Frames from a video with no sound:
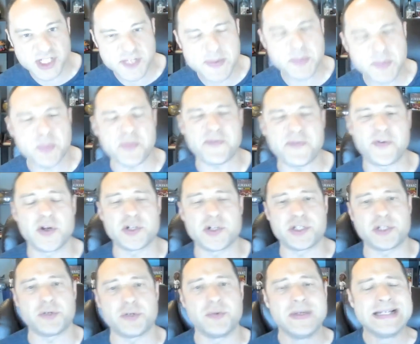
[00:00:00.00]
Some people prefer
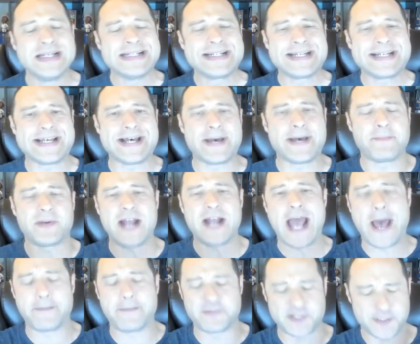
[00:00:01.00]
to
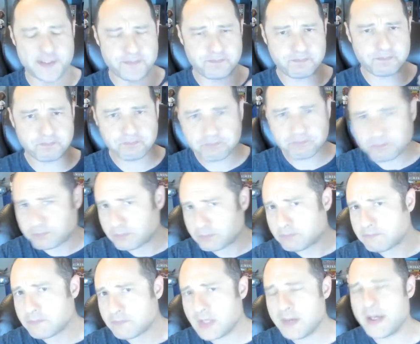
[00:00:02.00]
perhaps
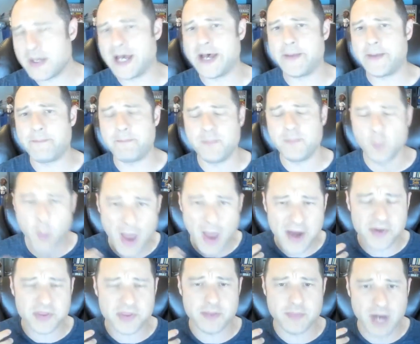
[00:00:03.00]

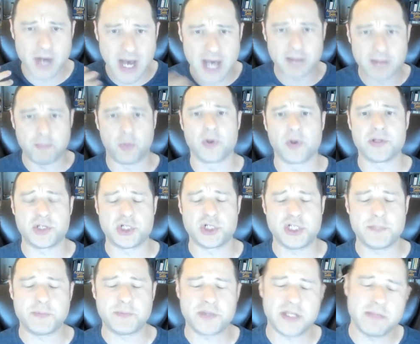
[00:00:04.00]
wear them on board the
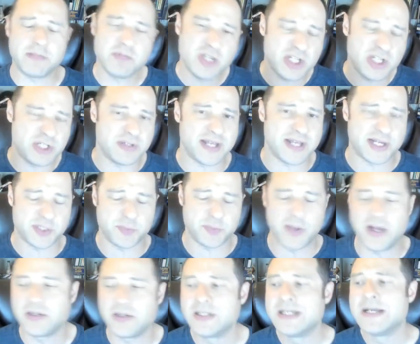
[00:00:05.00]
ship with them. You can do that as
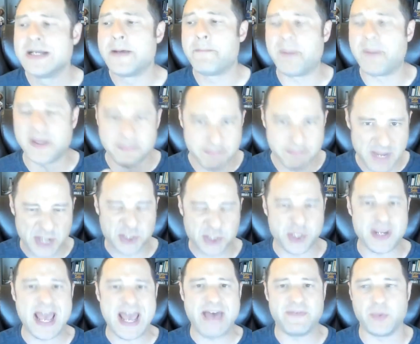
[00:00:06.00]
well, but make sure
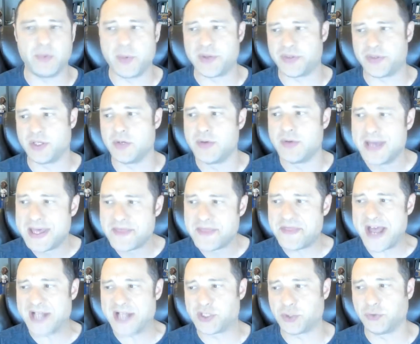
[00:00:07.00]
you have it with you.
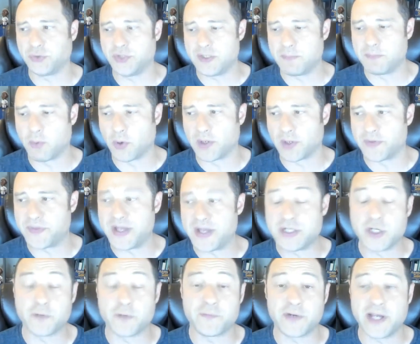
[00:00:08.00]
That's a really important thing.
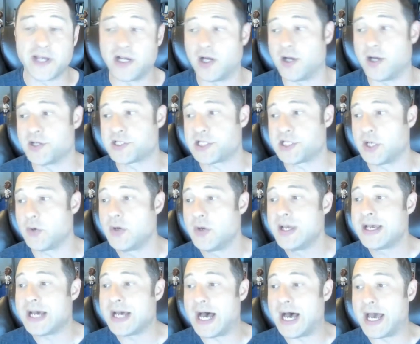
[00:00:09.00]
Don't forget also
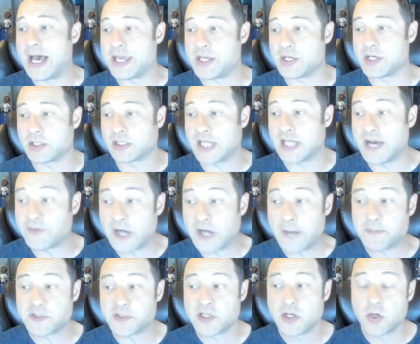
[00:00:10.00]
your
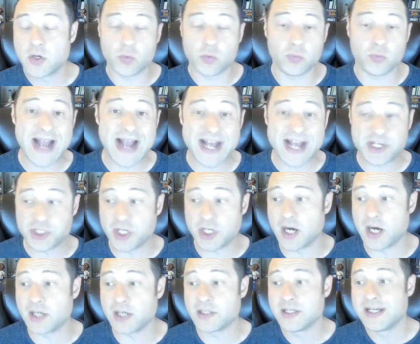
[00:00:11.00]
cover-ups, rash
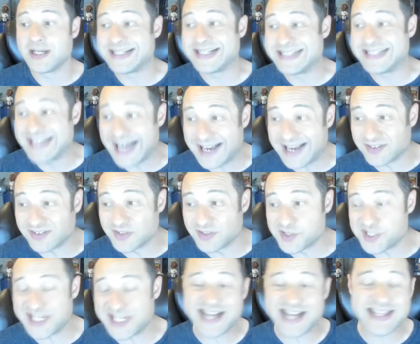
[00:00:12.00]
guard,
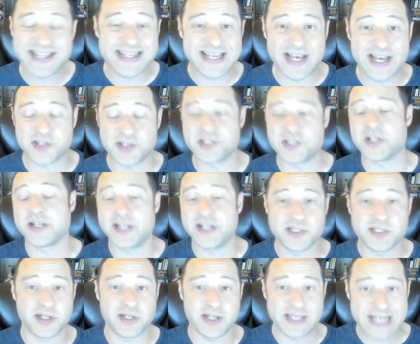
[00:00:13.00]
goggles, and anything else your
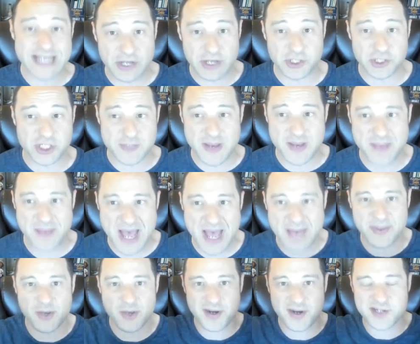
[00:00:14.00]
kids are going to yell at you about.
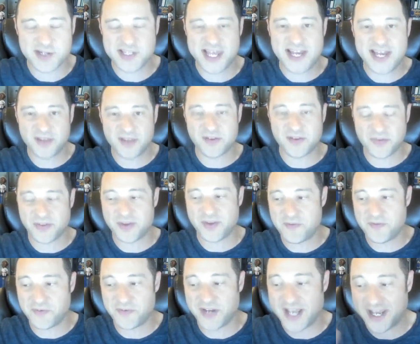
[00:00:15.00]
Mommy, where's that other thing we
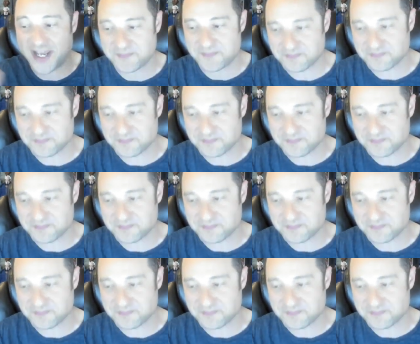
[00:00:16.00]
forgot?